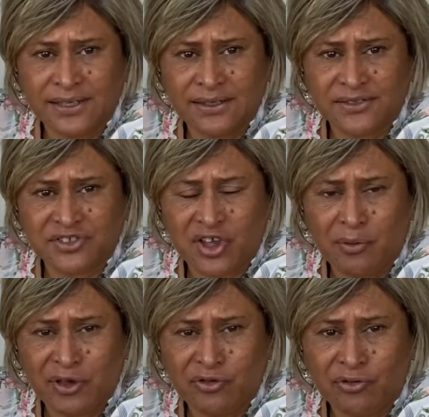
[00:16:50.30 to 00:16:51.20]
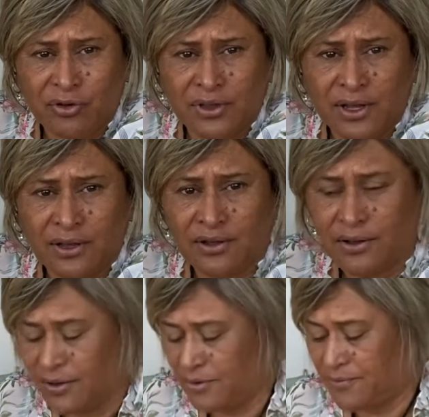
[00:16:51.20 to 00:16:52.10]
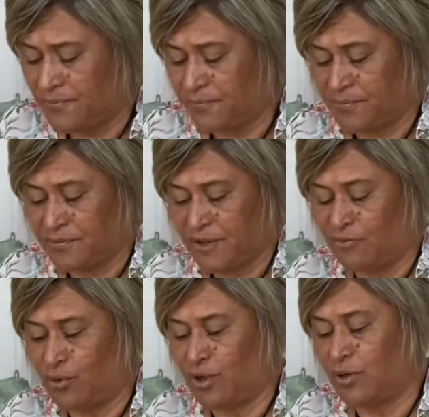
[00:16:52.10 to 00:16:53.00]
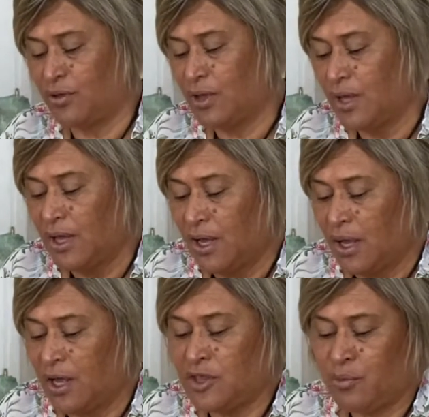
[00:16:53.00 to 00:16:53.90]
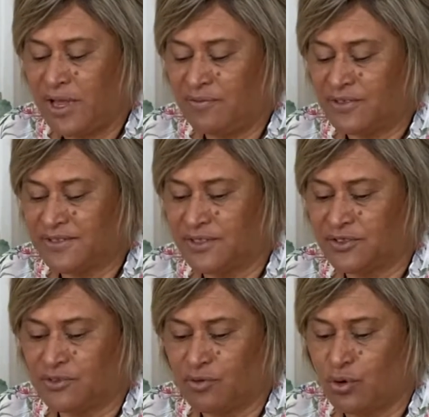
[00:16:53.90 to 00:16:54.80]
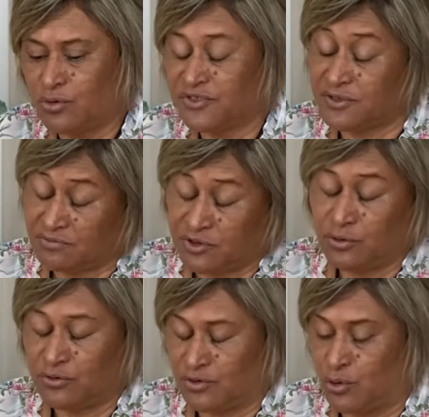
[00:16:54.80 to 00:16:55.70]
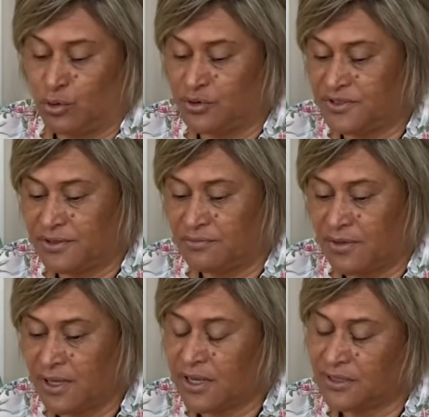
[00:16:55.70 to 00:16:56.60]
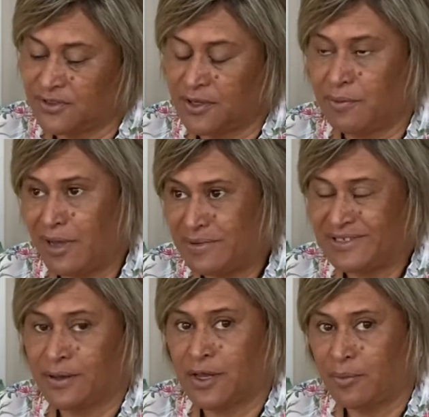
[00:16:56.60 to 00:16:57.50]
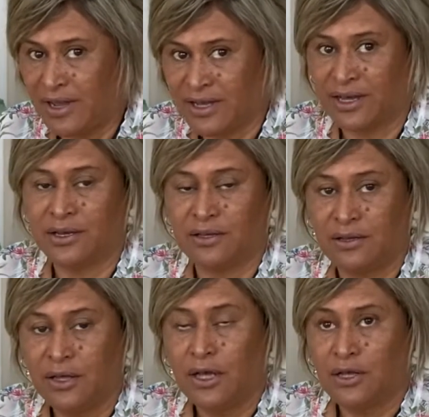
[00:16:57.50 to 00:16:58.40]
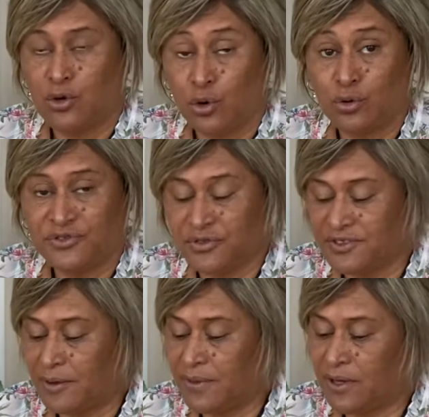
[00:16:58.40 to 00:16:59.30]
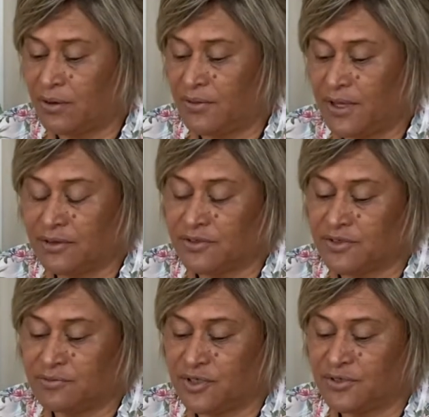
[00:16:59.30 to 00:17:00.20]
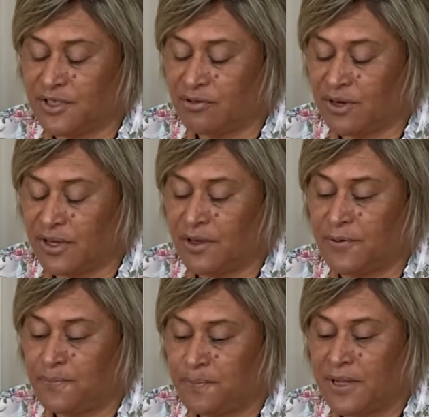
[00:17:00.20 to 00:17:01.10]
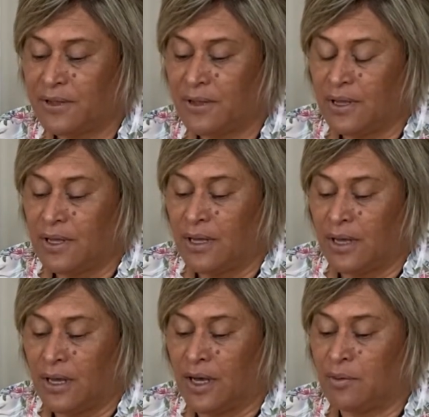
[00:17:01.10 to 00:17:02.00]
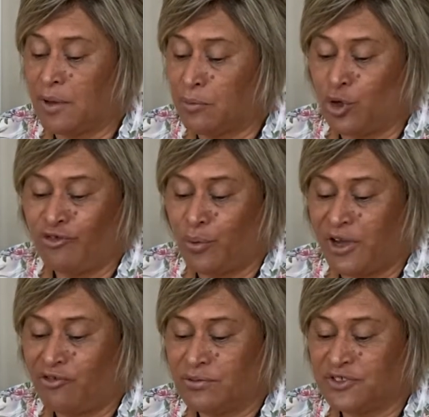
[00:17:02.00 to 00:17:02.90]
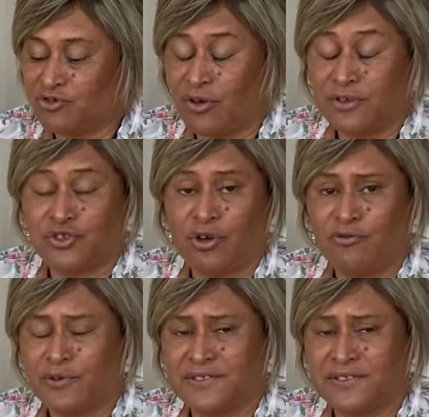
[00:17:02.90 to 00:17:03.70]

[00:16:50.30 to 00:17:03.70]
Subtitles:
that's coming through there for you. And then we have the 6 of sword cords. Okay, so there may be something about cutting cords or something like that, because I'm just hearing, yeah, a move away from strife with the